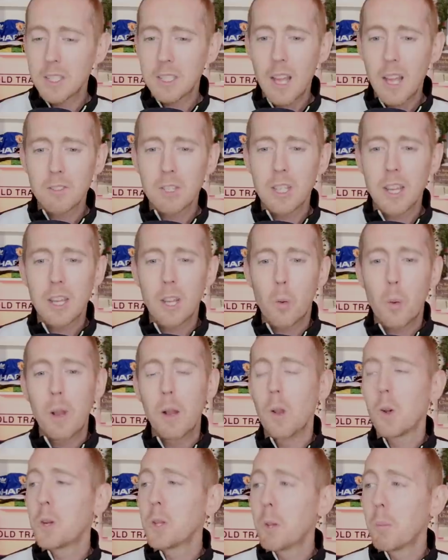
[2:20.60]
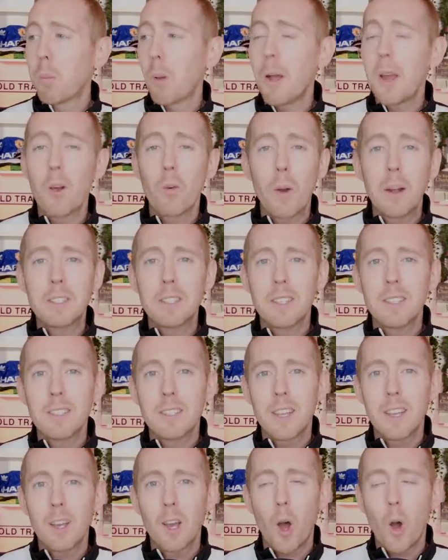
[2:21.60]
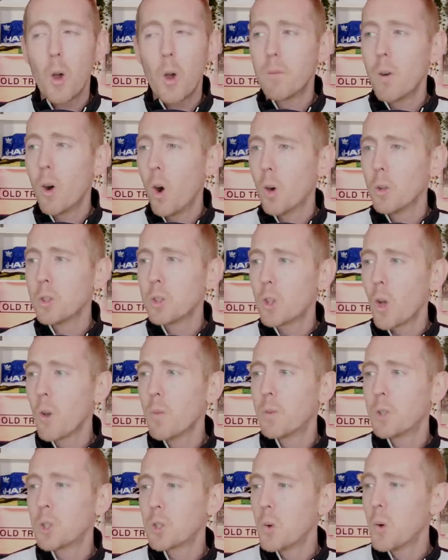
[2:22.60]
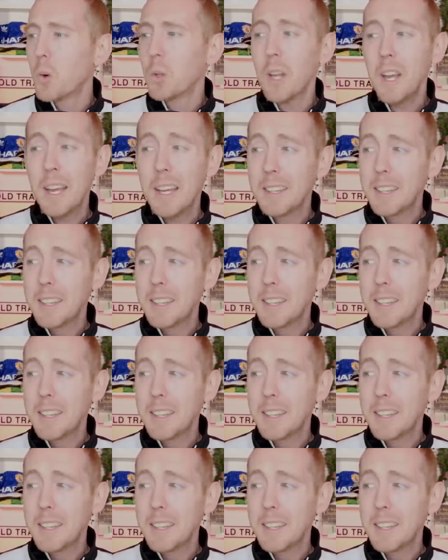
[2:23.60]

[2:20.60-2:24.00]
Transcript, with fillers: Let's have take a quick look at the player ratings here over on SofaScore.